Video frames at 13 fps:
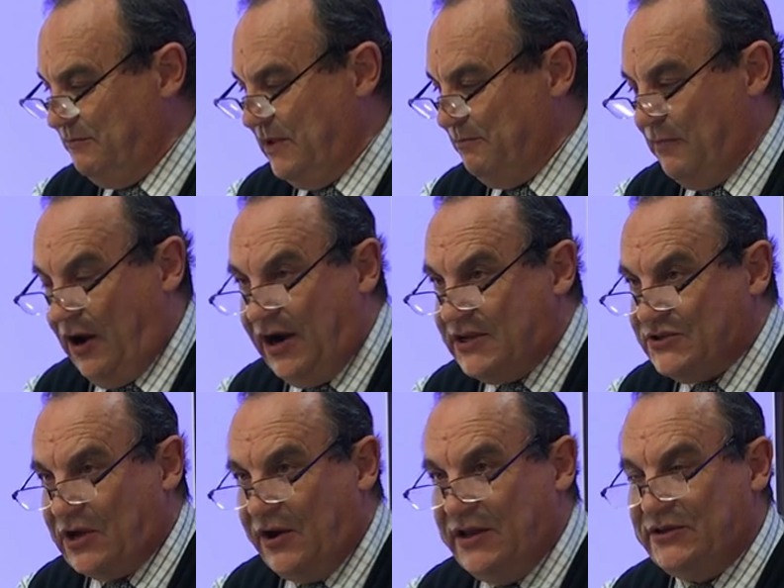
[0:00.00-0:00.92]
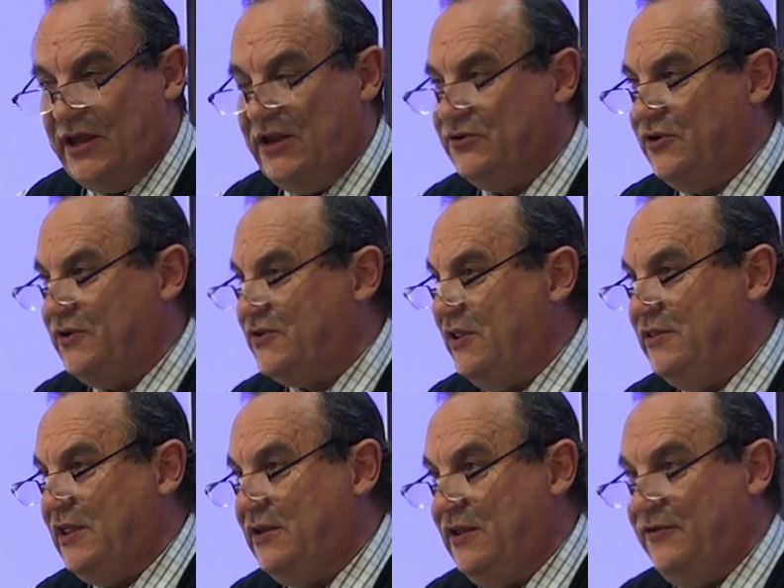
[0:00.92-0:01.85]
Mark saw it dangerous. He
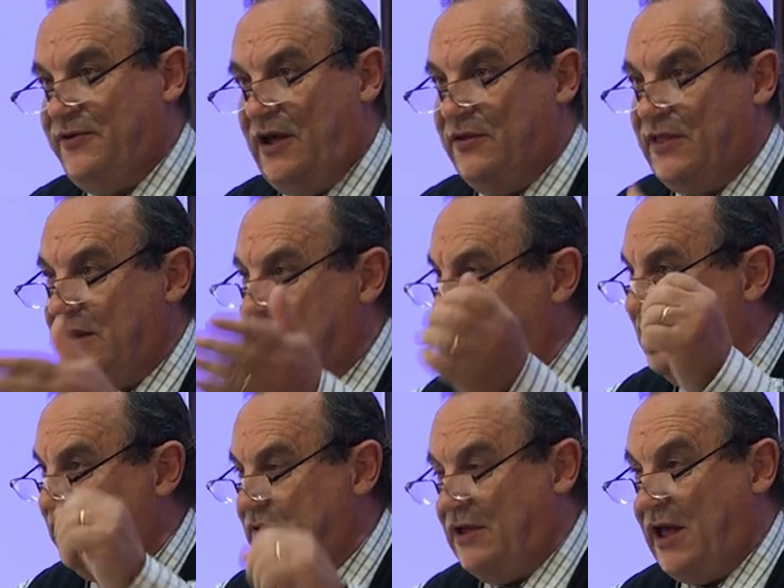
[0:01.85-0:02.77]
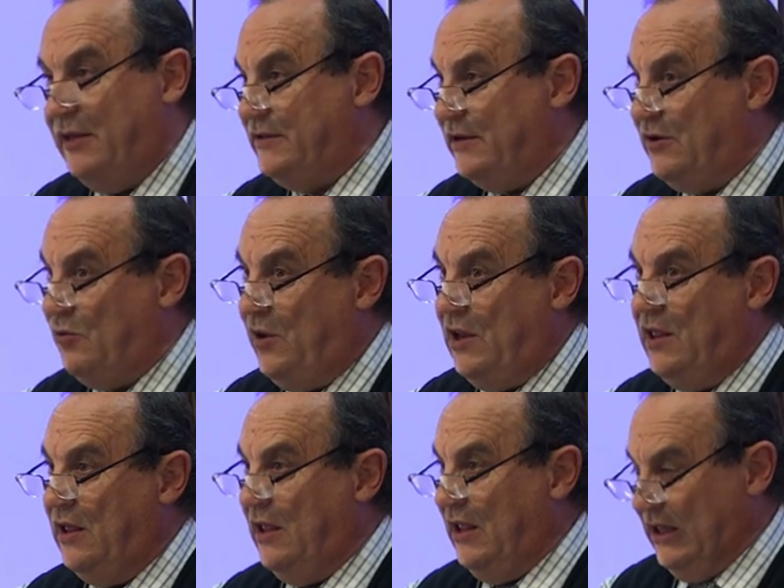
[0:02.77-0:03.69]
did. He felt that you know I didn't
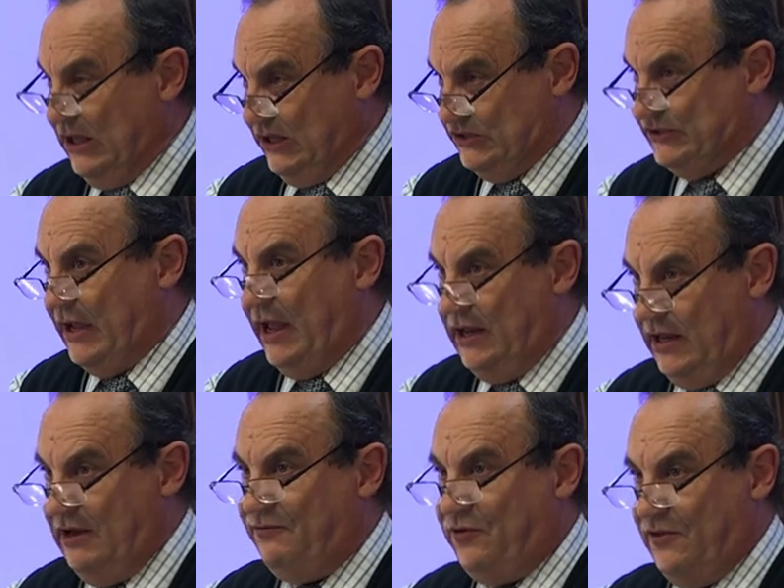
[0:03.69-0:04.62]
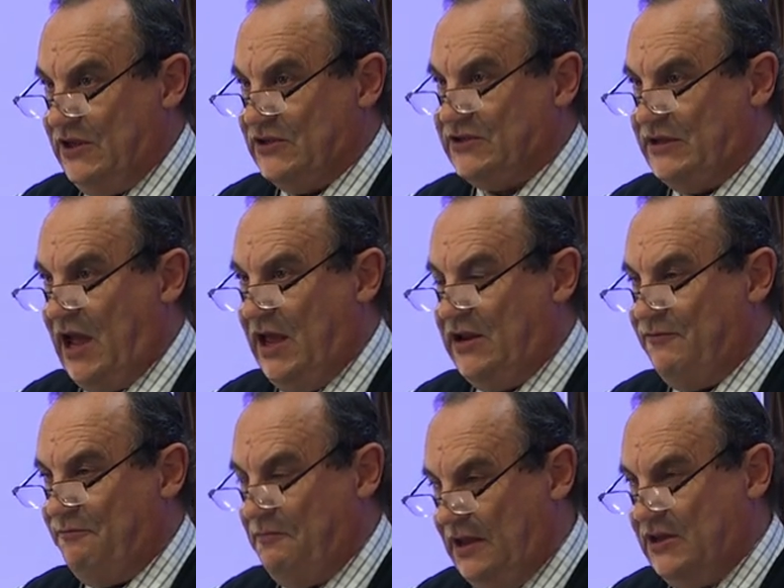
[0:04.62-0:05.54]
really sign in for this kind
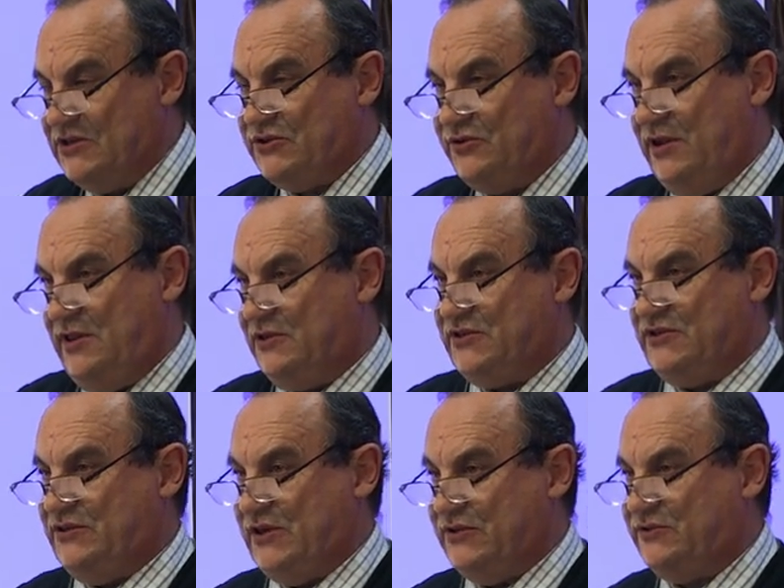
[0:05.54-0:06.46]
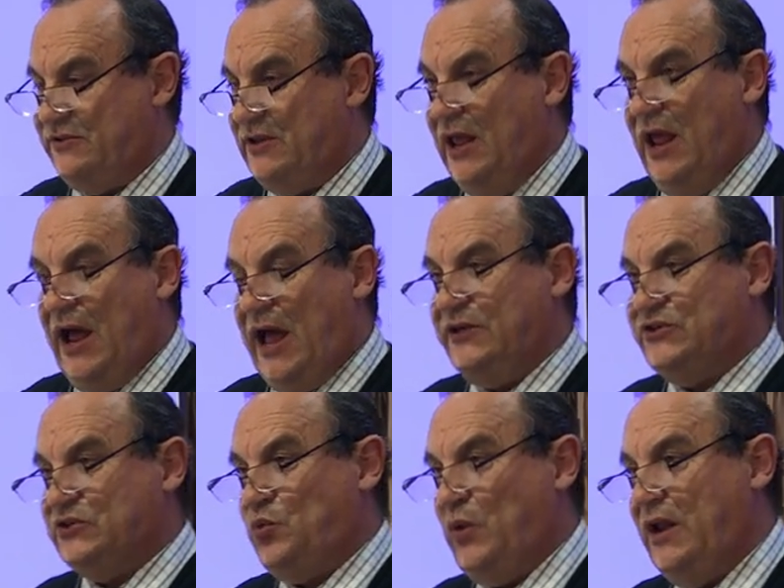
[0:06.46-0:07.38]
of ministry. This is just. I
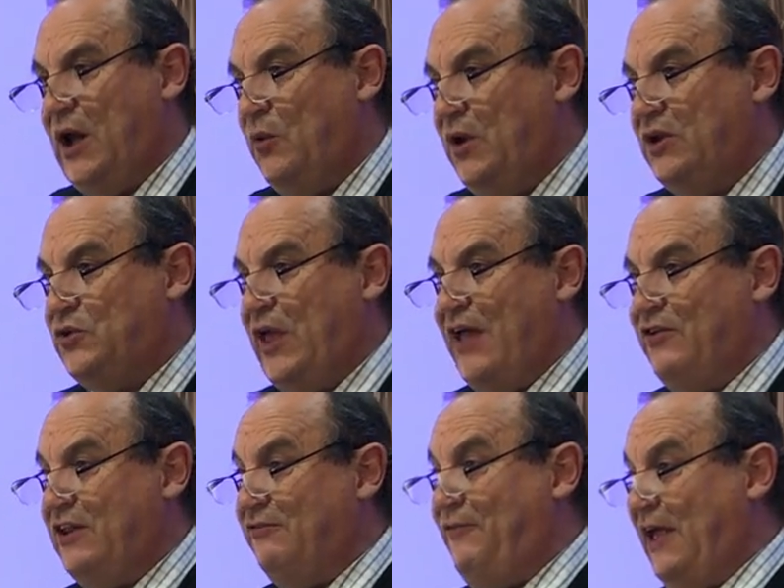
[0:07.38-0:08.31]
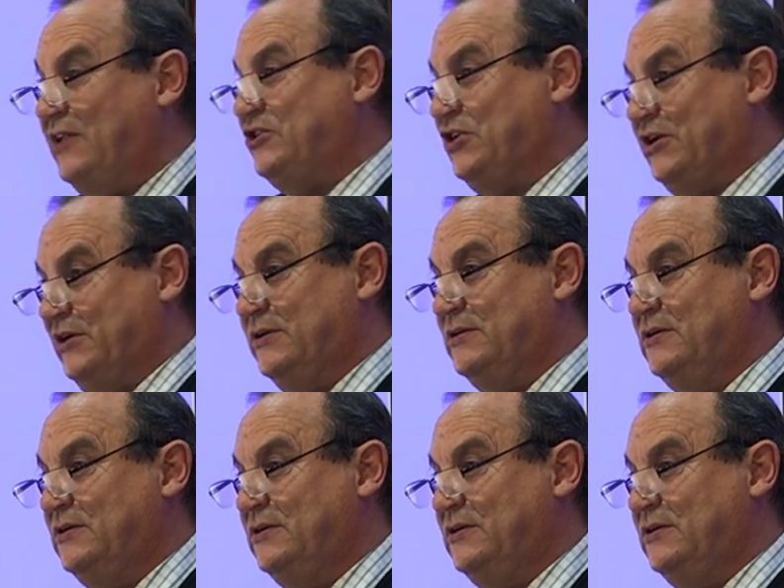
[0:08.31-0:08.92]
just went. I wanted to have an adventure.